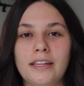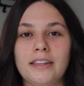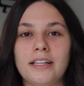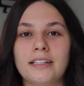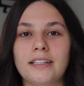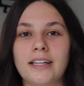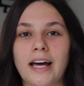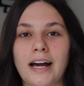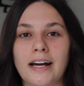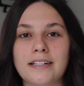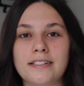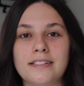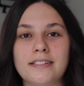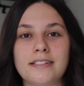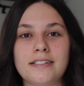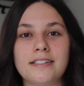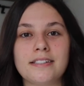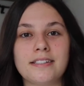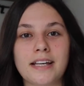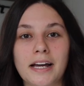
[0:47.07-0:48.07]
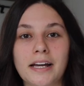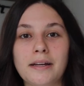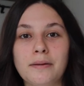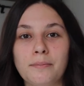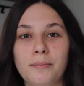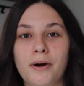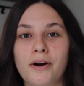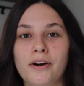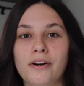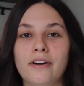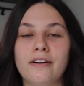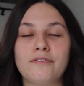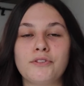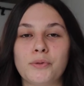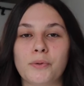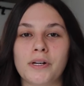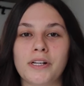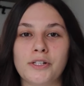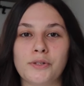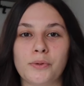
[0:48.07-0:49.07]
the last second part of
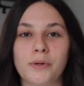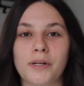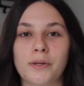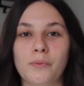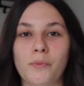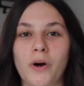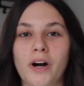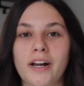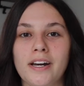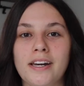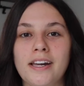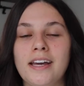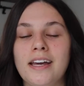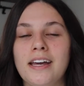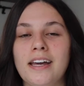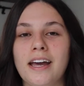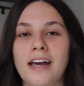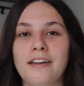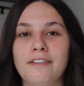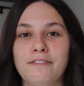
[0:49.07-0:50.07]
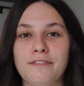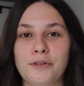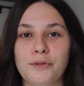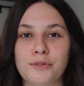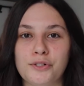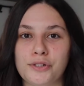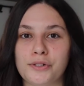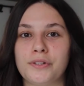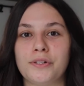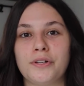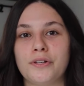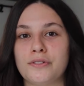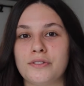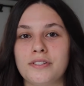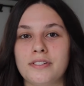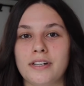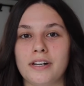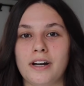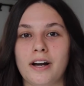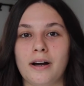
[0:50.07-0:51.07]
2021 and future years
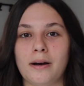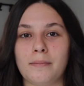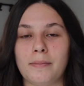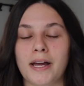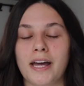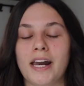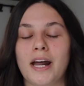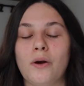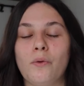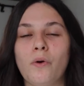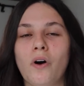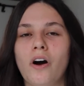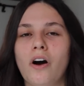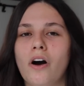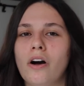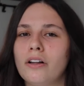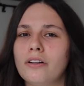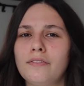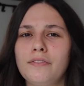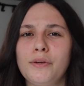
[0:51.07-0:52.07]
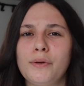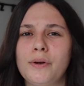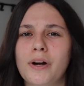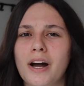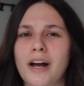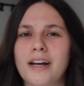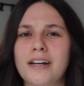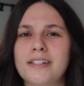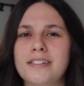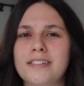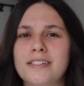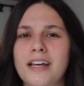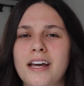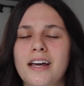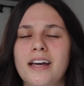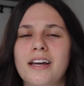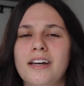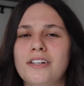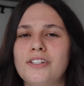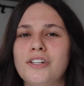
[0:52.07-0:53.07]
to come. And I want all of you guys
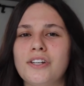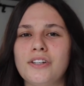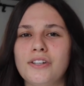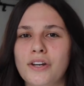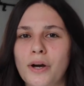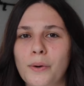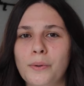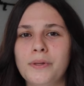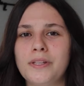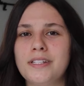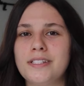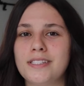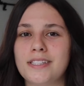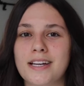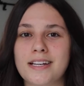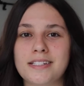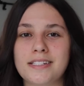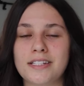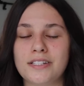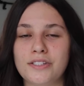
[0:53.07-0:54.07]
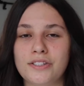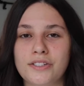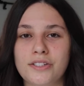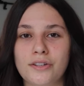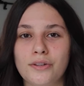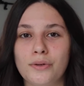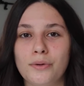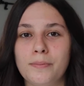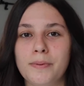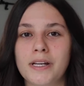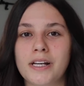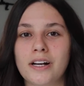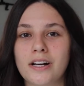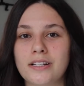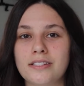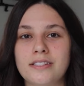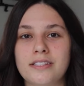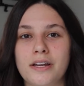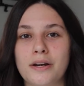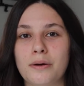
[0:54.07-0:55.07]
to know these lessons too
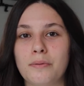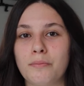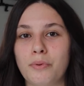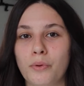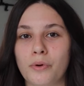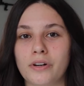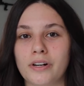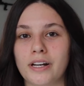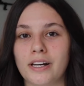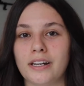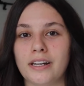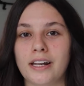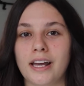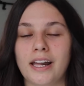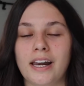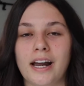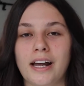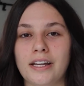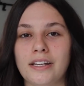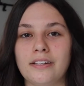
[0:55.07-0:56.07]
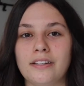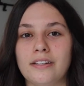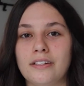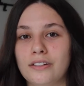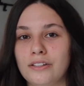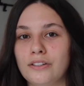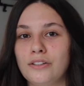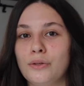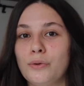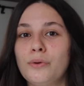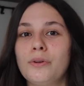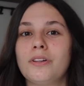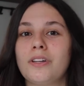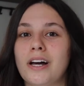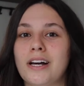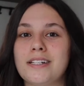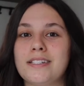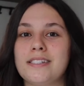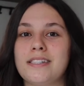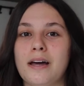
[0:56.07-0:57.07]
because they're important and I
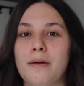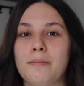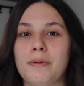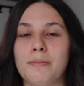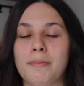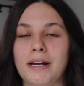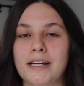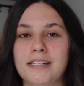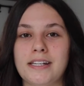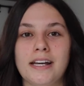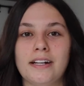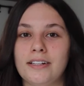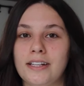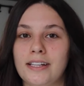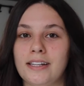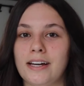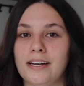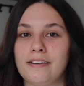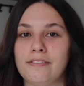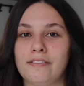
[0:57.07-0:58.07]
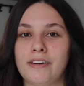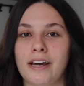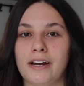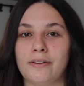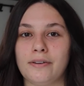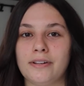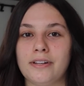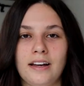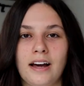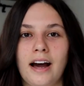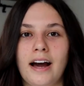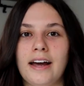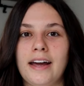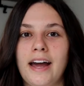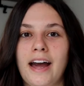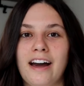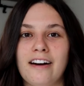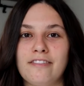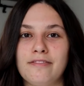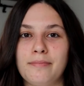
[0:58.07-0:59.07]
utilize them in my daily life now. I
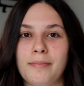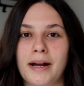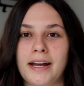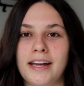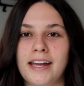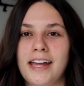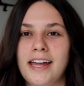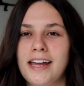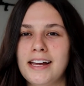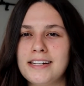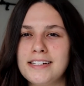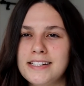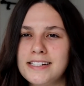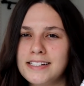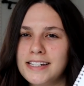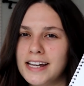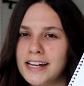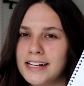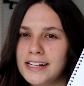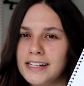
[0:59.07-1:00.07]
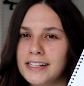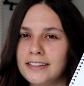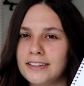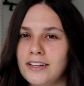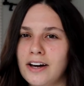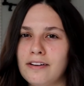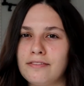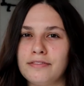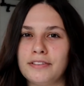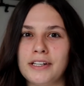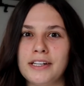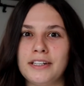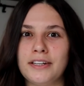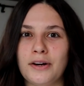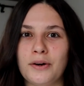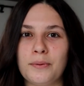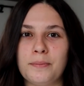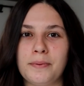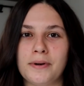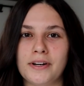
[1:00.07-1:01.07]
have my handy dandy lovely
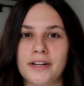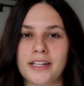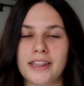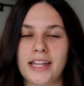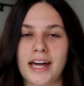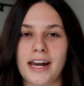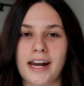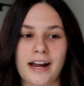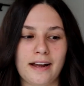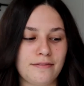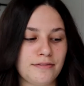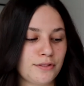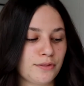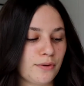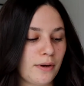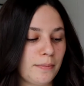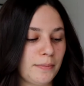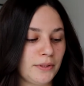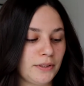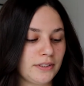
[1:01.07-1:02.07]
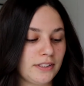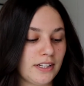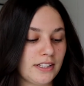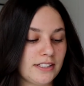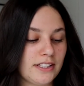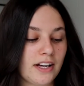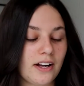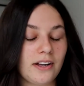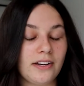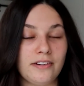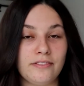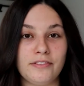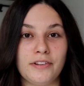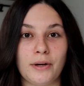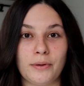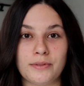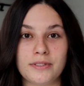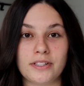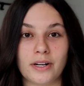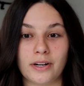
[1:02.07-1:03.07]
notebook that I've scribbled a ton of
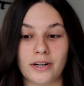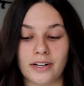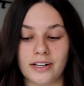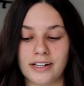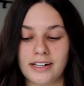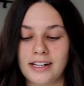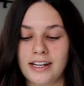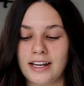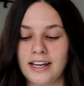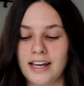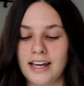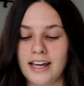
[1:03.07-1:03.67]
notes on